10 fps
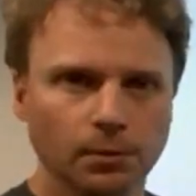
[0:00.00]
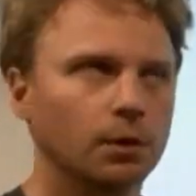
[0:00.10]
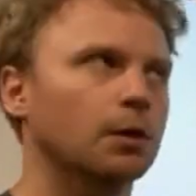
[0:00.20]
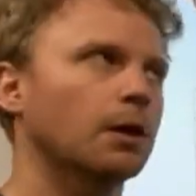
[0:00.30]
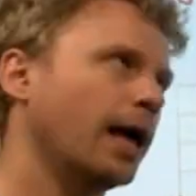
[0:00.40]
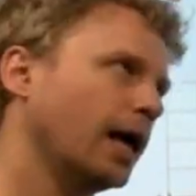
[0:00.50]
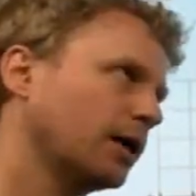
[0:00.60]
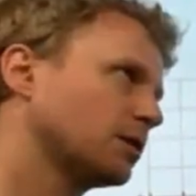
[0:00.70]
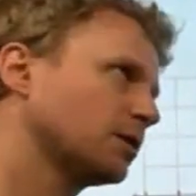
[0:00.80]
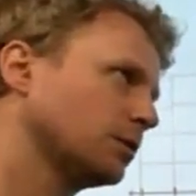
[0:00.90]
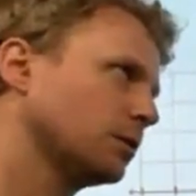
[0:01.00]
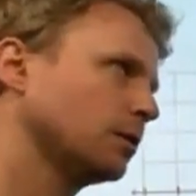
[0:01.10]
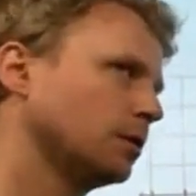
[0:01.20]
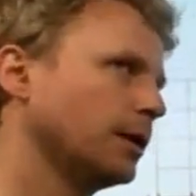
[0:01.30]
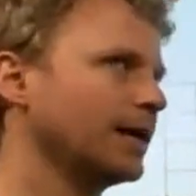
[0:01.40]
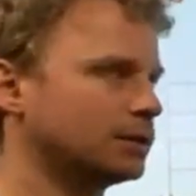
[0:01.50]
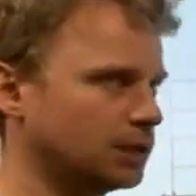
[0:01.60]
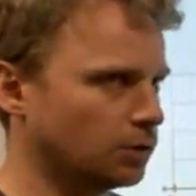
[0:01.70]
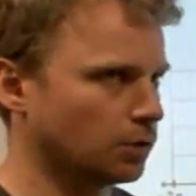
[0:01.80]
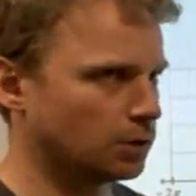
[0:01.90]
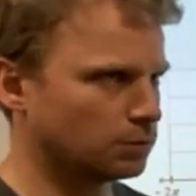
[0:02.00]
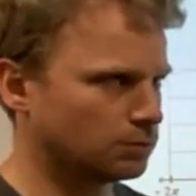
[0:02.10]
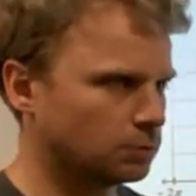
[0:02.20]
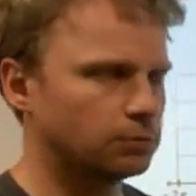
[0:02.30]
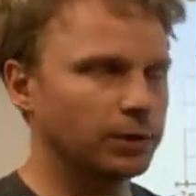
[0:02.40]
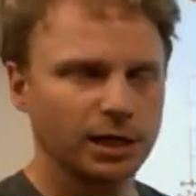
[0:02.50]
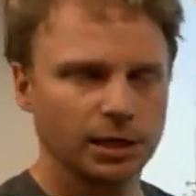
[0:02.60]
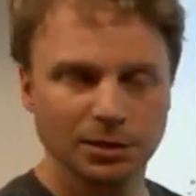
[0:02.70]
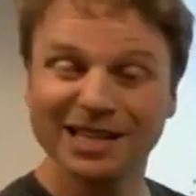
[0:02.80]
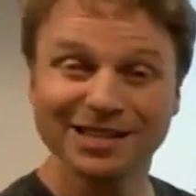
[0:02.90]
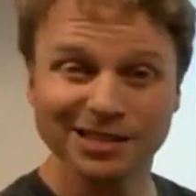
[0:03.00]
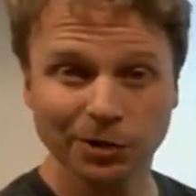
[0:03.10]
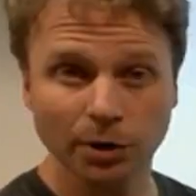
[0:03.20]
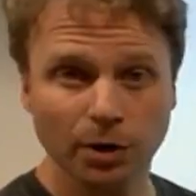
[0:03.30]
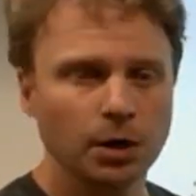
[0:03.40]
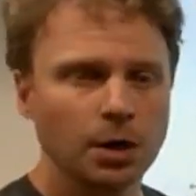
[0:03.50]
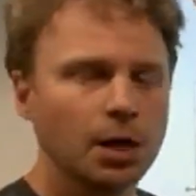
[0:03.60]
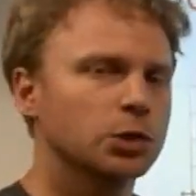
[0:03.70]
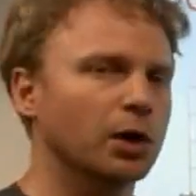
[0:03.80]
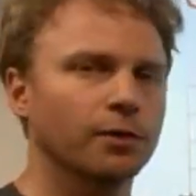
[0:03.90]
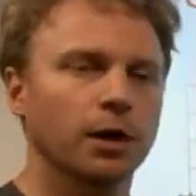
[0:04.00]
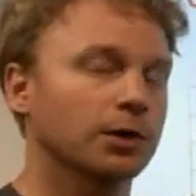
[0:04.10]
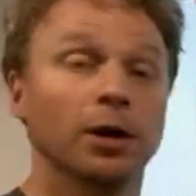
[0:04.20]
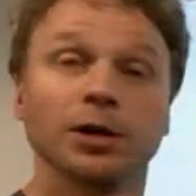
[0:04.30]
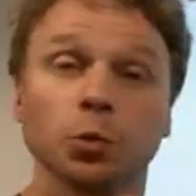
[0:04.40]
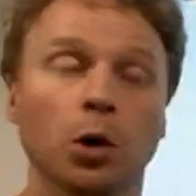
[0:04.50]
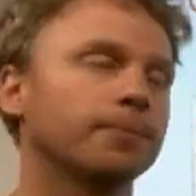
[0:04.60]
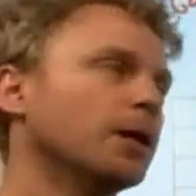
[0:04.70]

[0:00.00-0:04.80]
X at 0 radians is 0. So is 1.